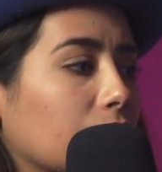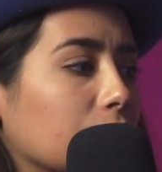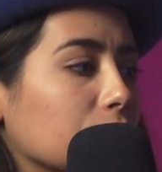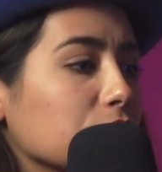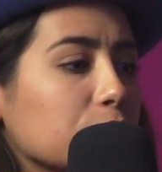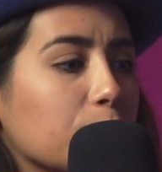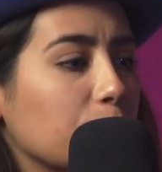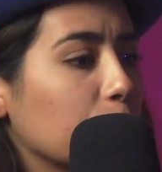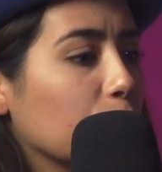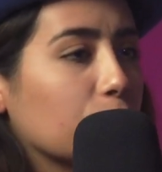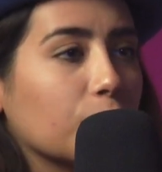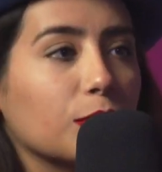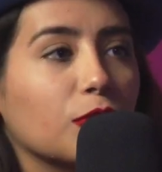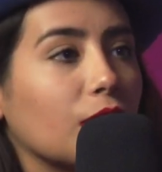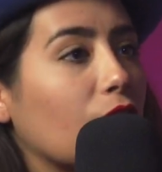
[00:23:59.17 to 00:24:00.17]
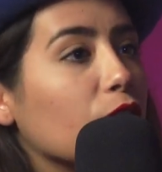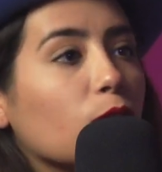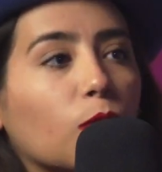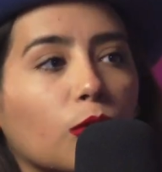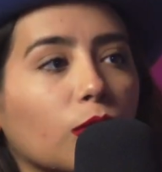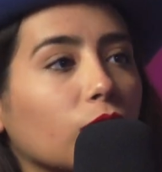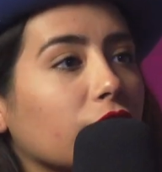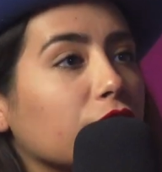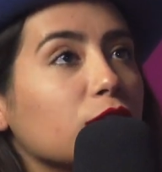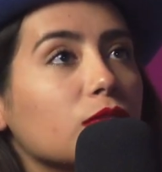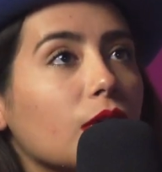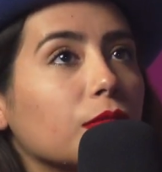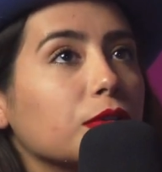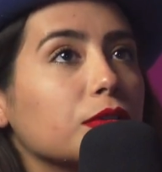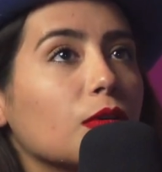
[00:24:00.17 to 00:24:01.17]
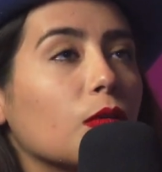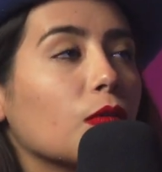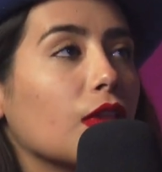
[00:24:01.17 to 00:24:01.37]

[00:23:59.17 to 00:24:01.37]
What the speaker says: just people from around the world. Like you never know